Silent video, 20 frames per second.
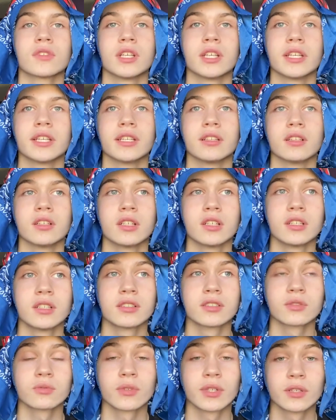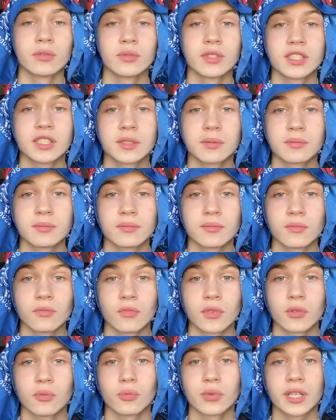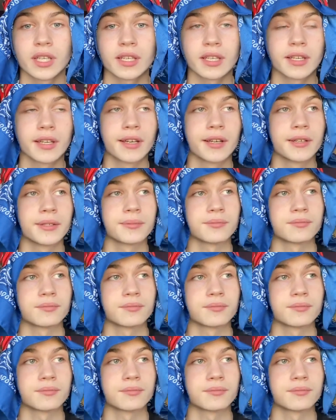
He loves when we when we can,